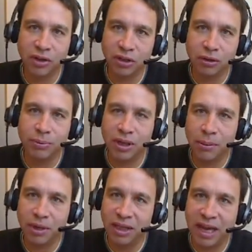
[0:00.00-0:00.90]
You're
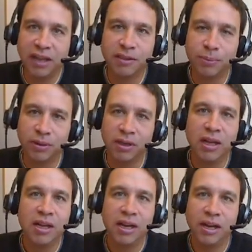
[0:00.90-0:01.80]
becoming the expert
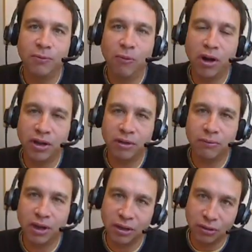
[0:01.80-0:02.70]
in what
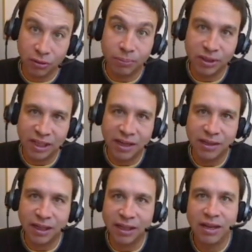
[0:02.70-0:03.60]
you're
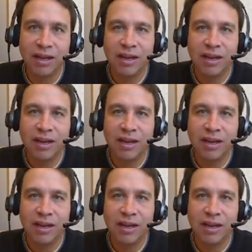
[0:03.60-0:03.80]
presenting,